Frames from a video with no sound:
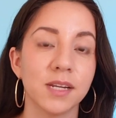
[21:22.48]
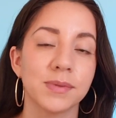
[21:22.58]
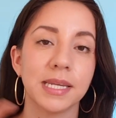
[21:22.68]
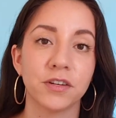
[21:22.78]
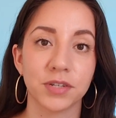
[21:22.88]
It
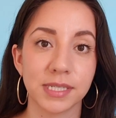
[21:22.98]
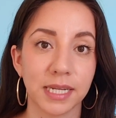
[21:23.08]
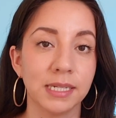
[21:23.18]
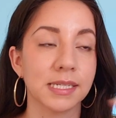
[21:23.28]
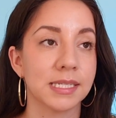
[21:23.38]
was
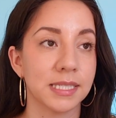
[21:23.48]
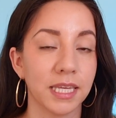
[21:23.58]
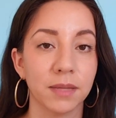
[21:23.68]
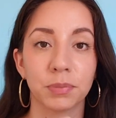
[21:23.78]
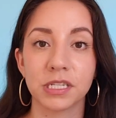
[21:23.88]
interesting to
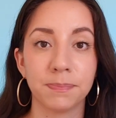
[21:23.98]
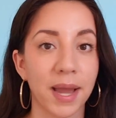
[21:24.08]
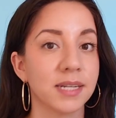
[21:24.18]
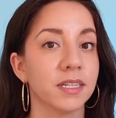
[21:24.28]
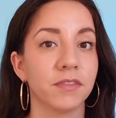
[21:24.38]
see the
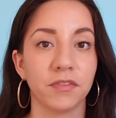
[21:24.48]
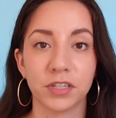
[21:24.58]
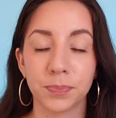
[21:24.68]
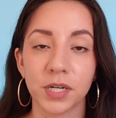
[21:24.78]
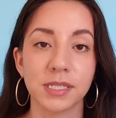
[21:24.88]
perspective of
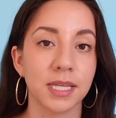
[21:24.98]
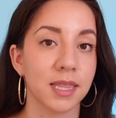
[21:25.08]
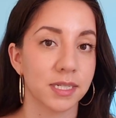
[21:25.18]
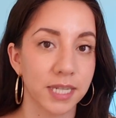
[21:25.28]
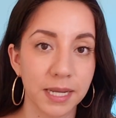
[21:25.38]
each
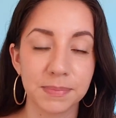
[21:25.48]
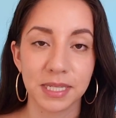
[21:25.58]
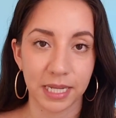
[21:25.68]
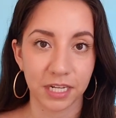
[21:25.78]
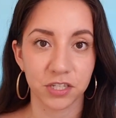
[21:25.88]
person, the tips
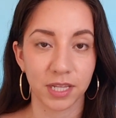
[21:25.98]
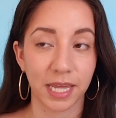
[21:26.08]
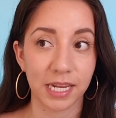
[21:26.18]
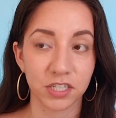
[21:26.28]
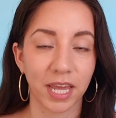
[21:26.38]
that
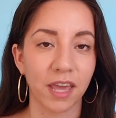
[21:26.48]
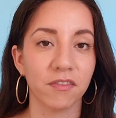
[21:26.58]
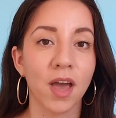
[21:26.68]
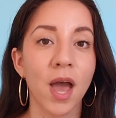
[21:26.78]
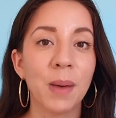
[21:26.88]
they each
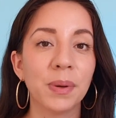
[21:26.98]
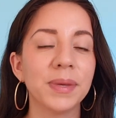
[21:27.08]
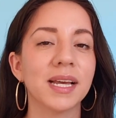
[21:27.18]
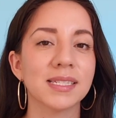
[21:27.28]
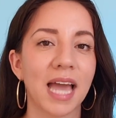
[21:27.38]
gave. But
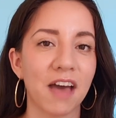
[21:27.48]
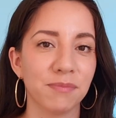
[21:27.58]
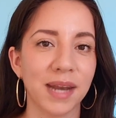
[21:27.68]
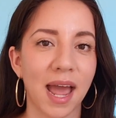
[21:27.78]
because I have been